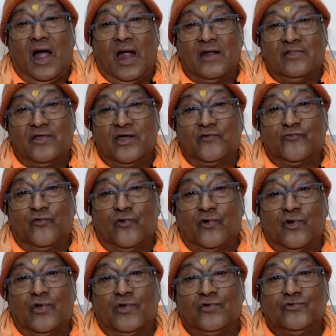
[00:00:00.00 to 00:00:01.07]
And
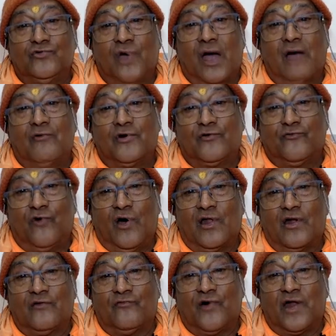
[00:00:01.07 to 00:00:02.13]
therefore, you haven't
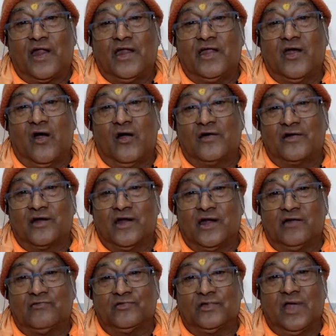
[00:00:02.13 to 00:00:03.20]
fallen for any
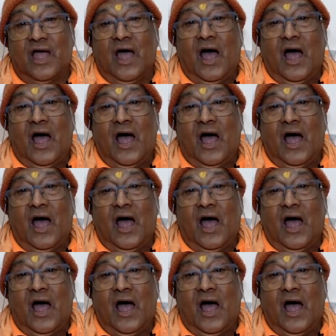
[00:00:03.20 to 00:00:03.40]
alternatives.